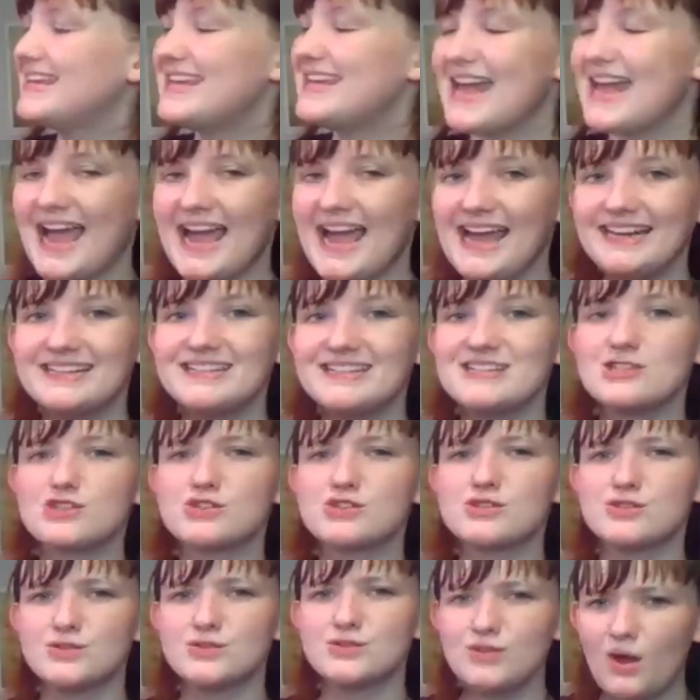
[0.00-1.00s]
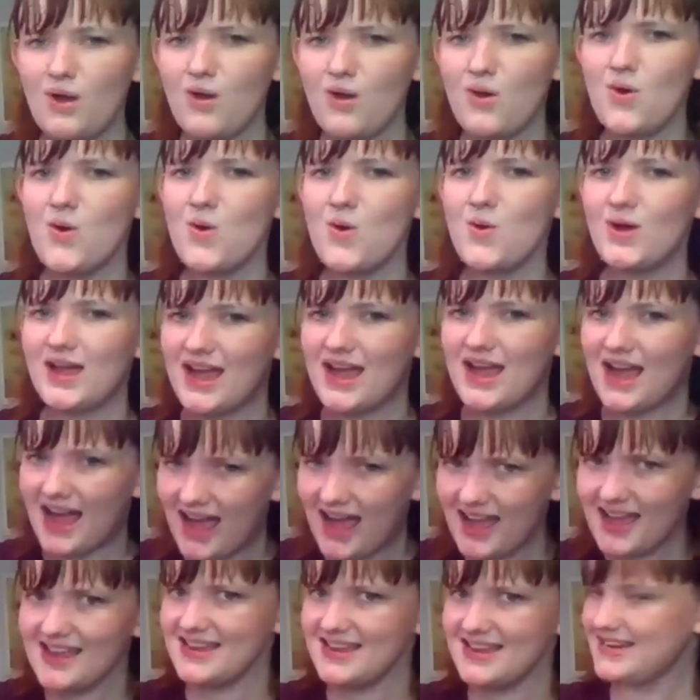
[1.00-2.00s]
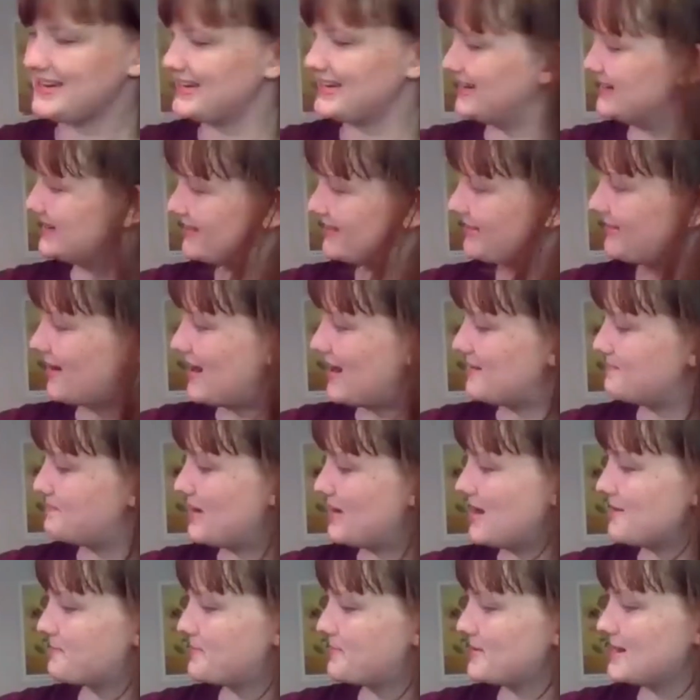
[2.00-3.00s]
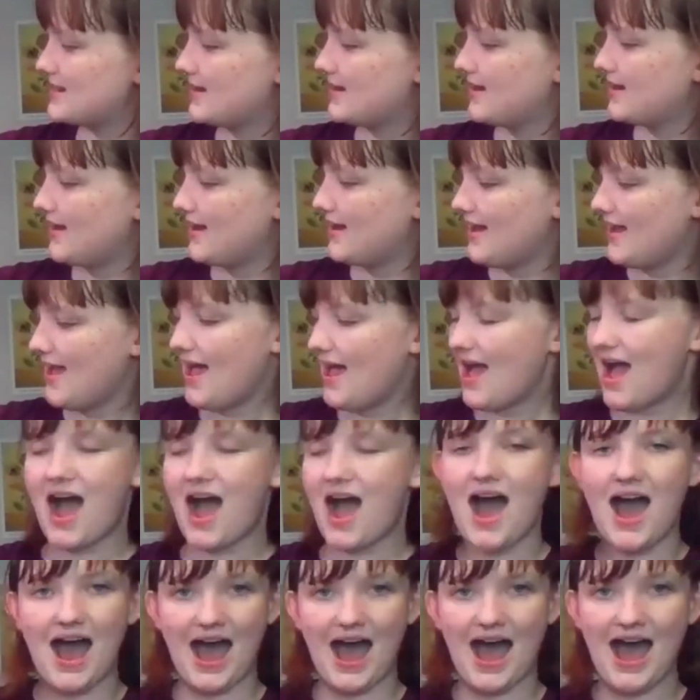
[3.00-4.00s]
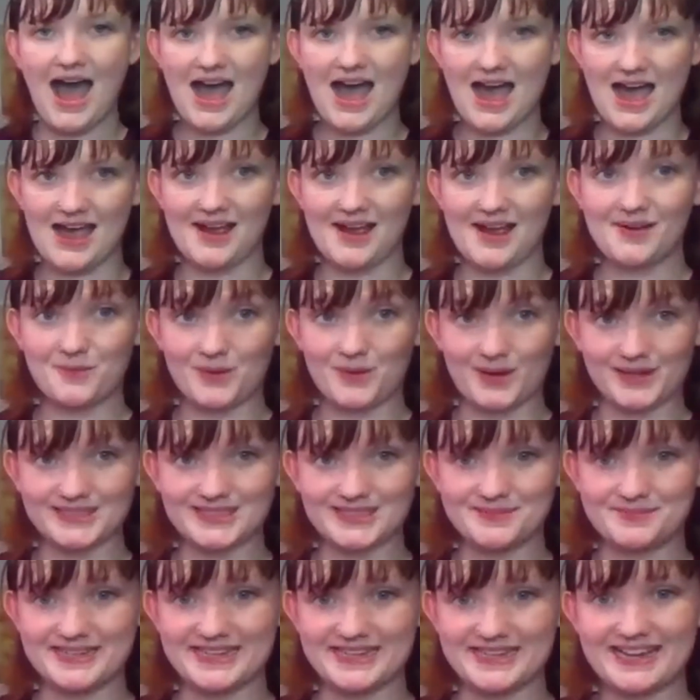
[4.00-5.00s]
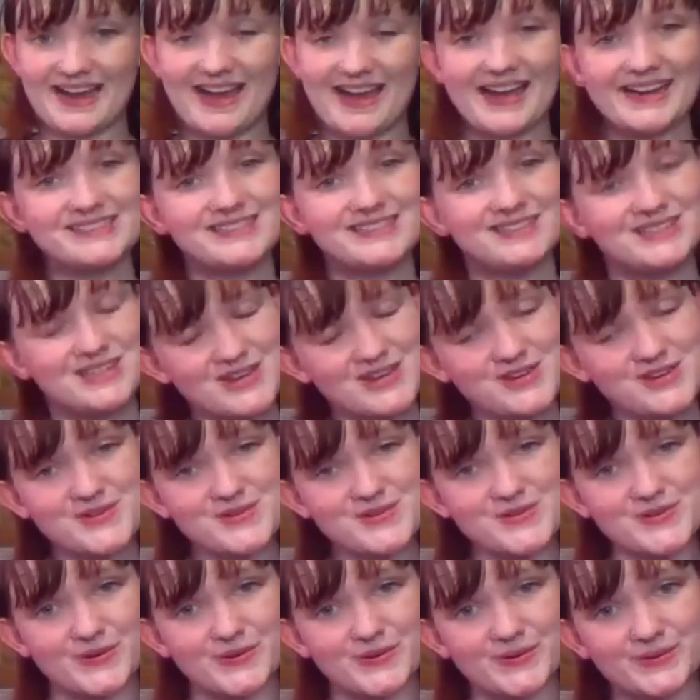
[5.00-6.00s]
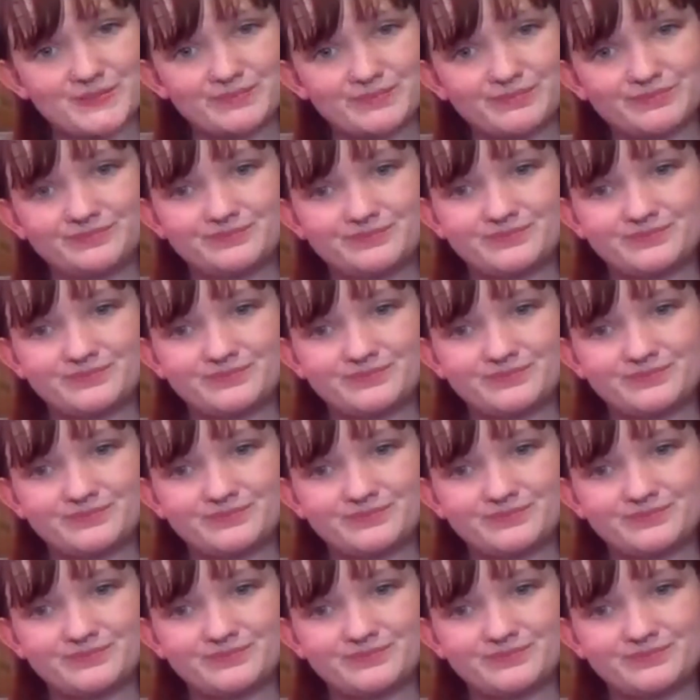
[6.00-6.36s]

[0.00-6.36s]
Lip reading: Cat is so kind, thought Puppy. I want to be kind too.